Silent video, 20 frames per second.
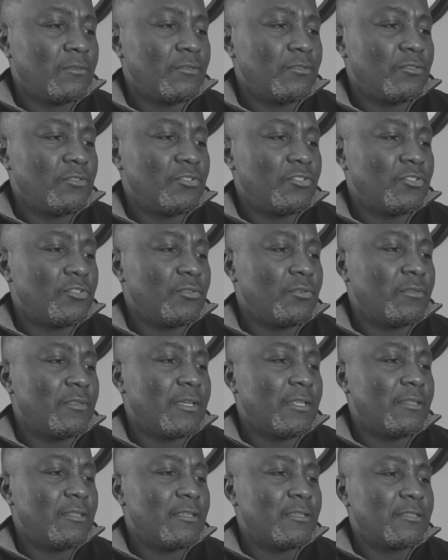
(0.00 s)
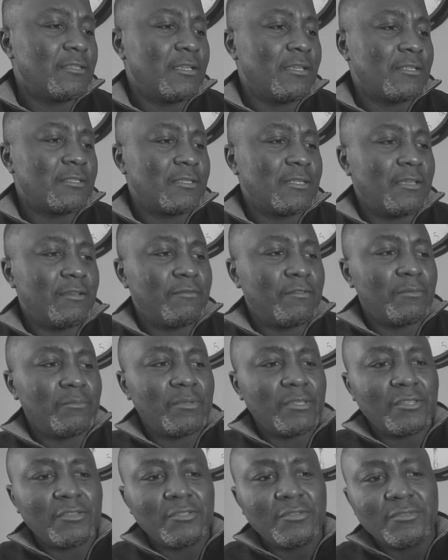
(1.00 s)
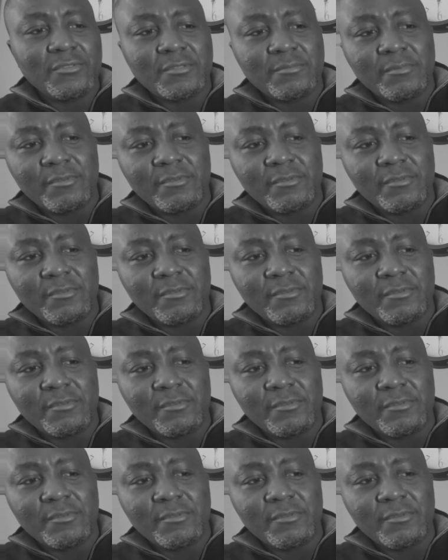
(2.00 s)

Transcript: to show that this has ever been used